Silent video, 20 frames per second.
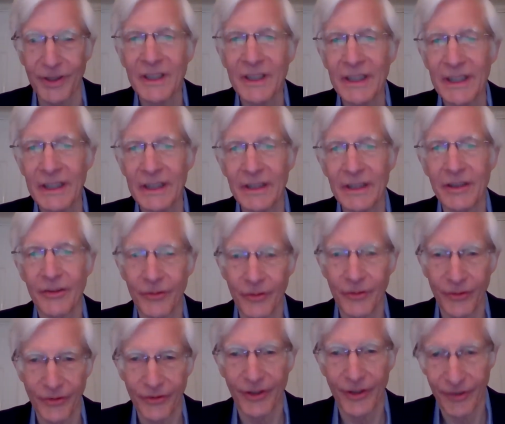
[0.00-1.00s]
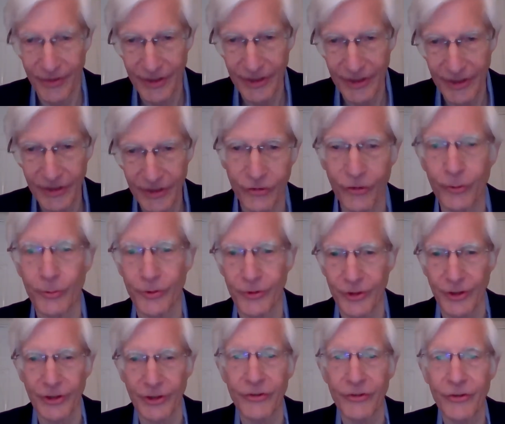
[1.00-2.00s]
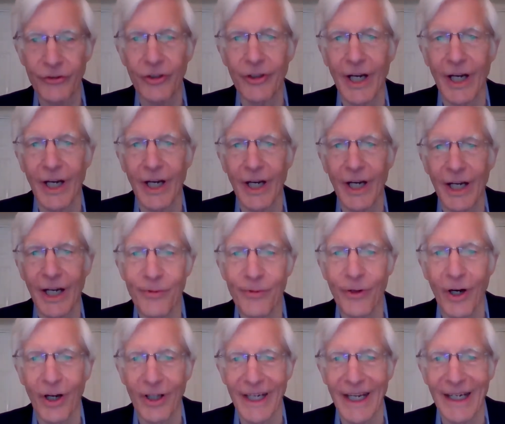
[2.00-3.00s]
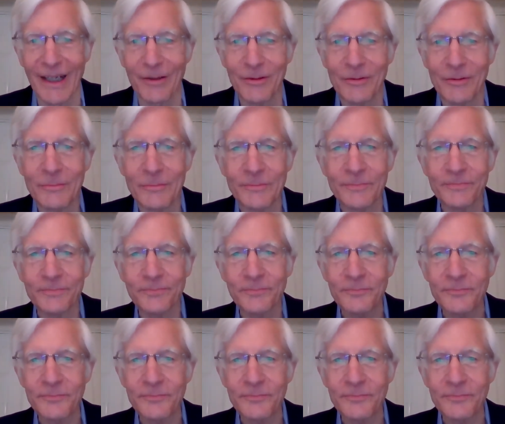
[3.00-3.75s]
where these issues are going to still have to be fought out.